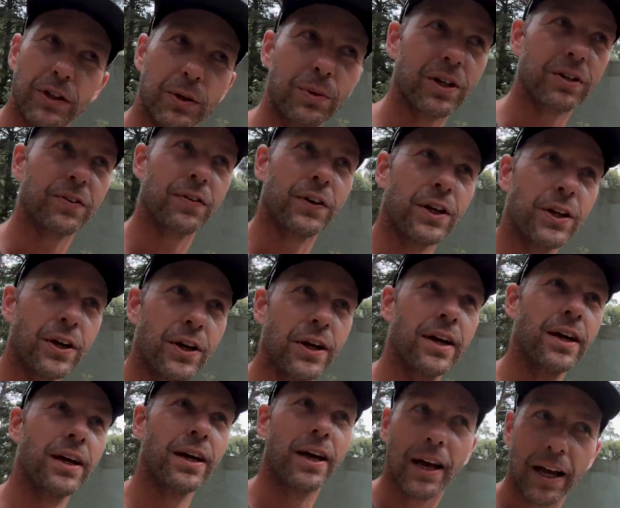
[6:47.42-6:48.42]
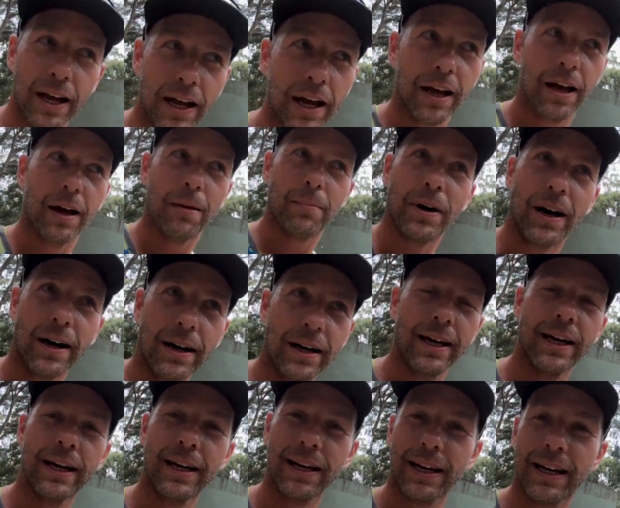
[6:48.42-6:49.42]
works for you. But
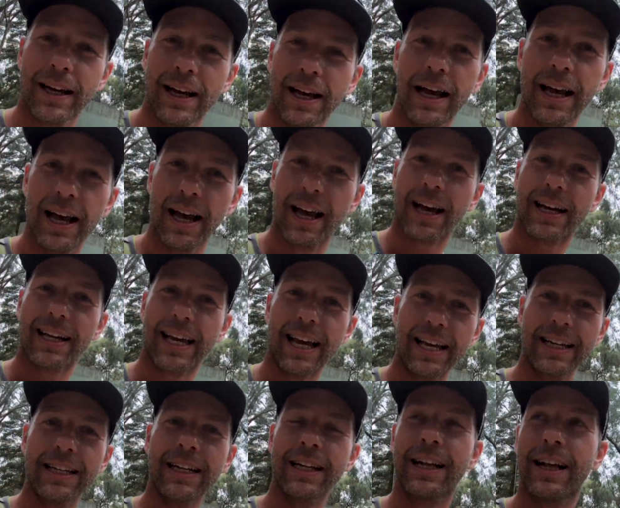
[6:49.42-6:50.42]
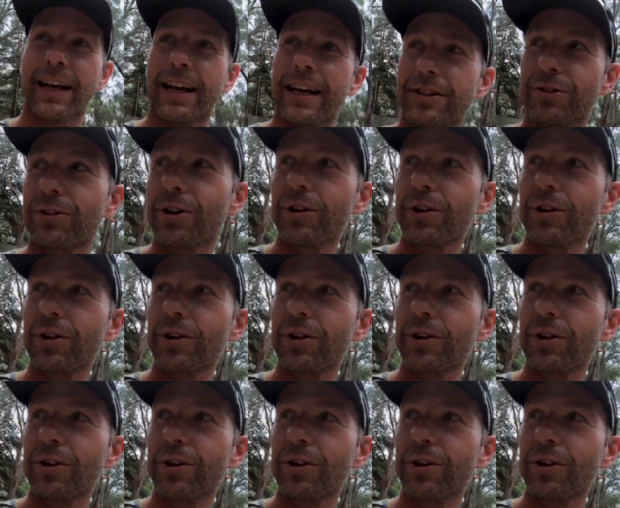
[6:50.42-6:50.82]
again, it's roller